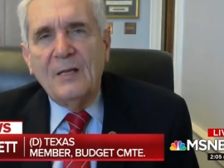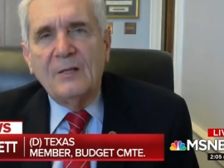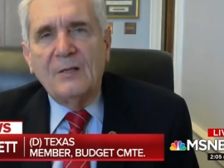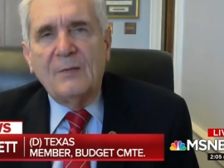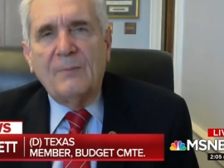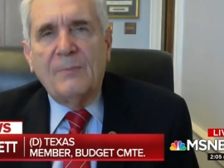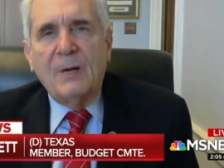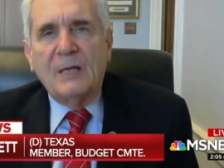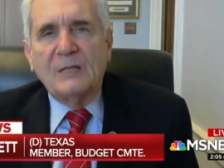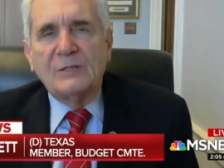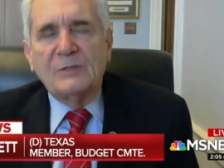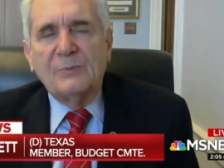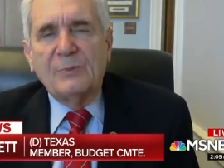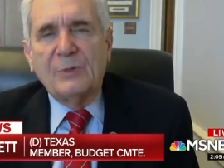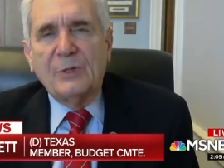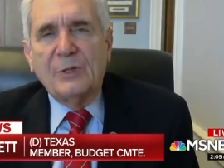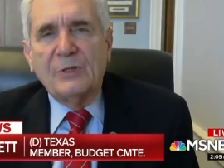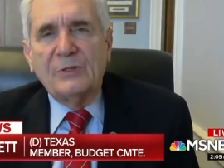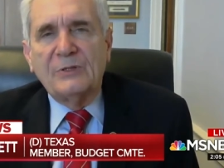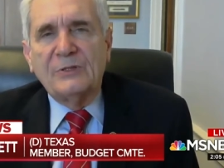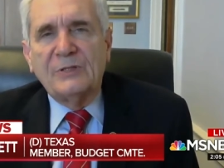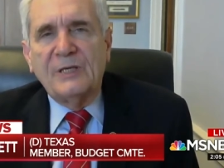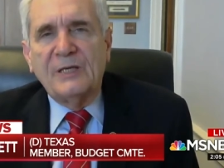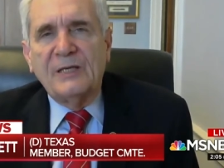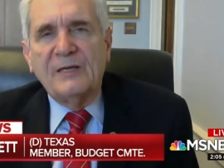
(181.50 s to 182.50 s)
The
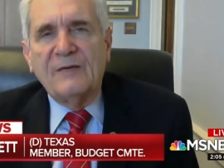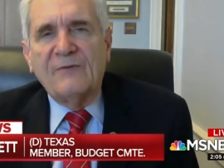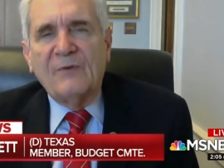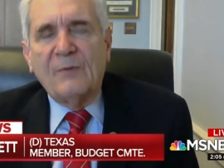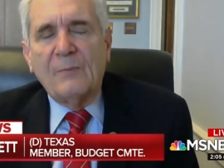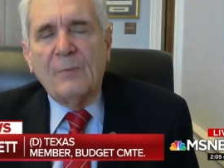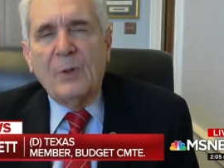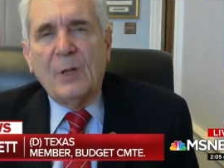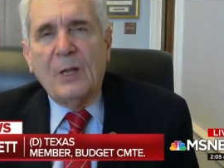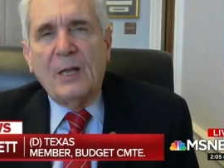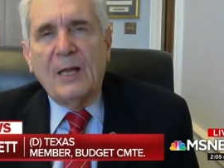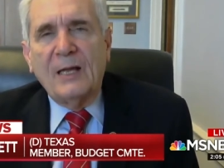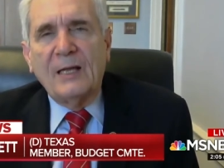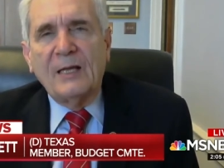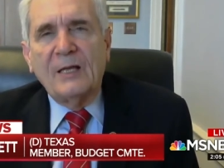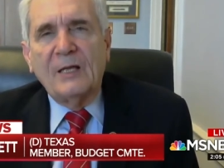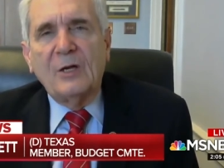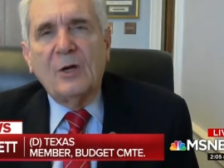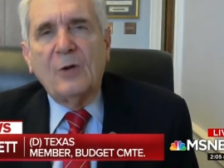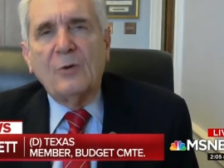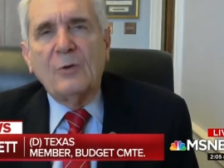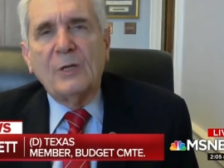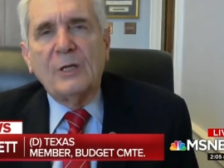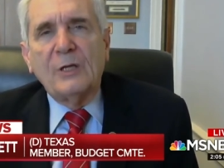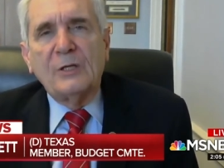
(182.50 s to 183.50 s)
possibility of applying it
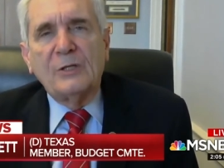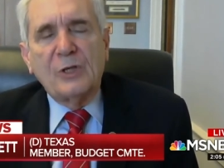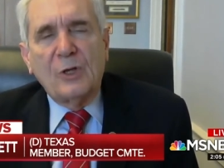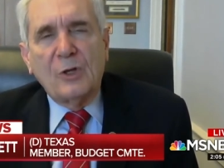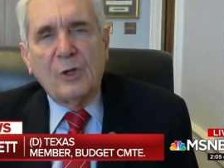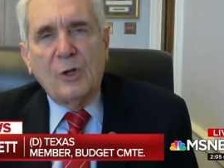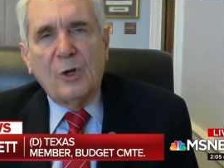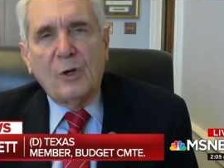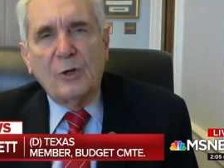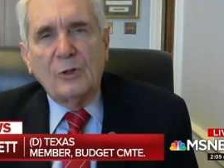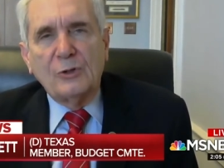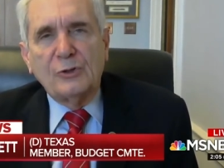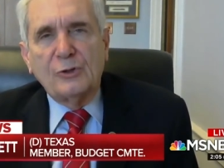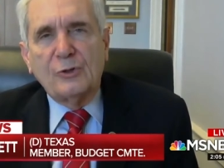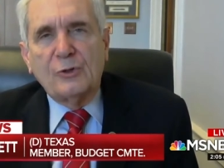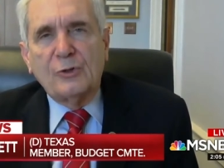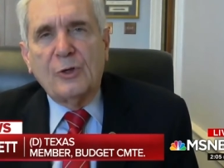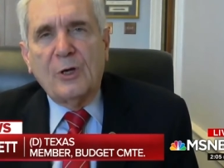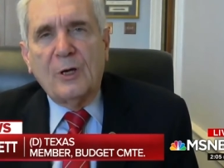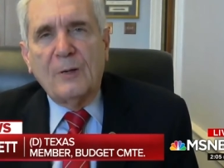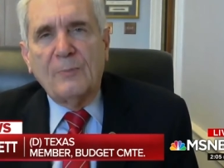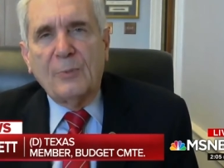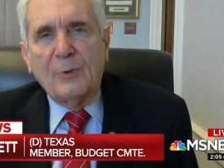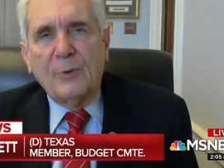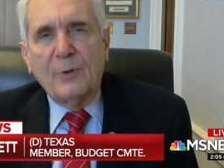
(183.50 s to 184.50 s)
only to larger
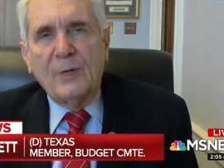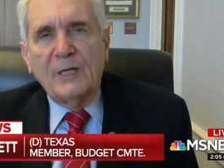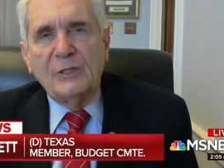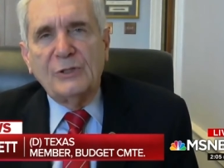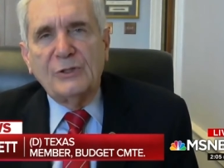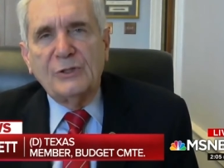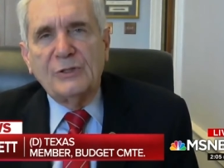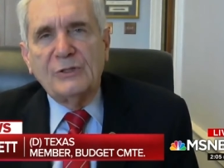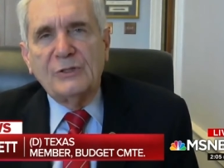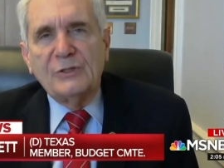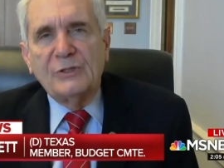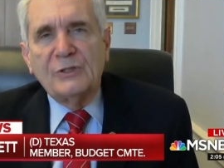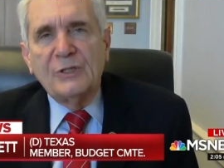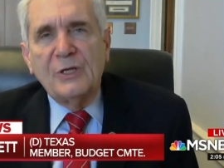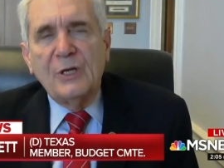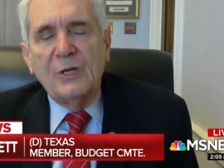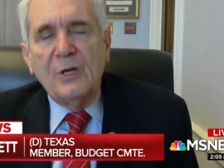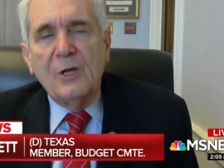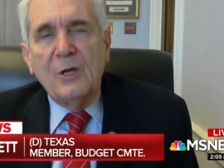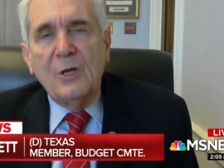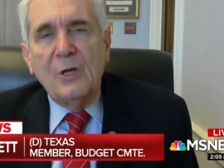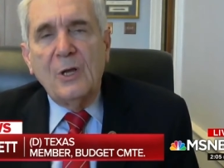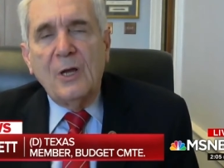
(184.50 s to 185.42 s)
corporations.